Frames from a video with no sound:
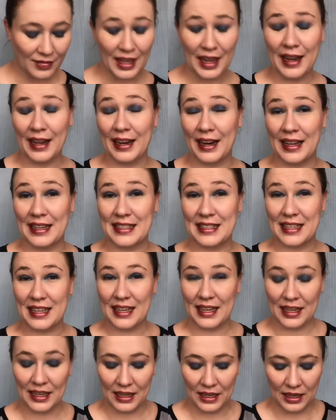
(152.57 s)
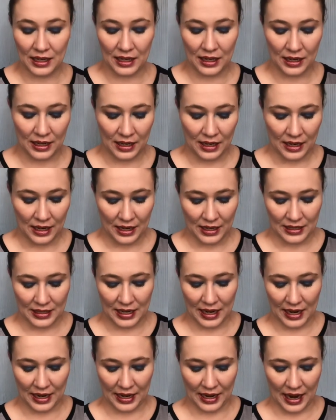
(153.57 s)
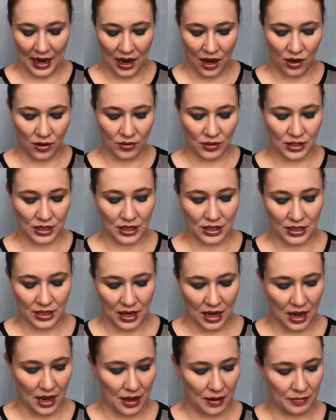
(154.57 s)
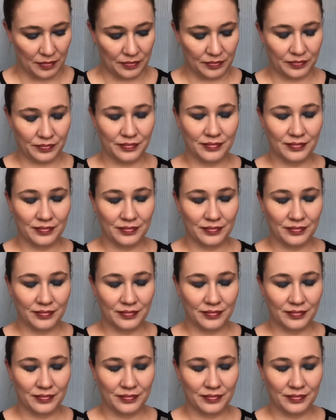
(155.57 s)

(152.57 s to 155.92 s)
And I did take out um,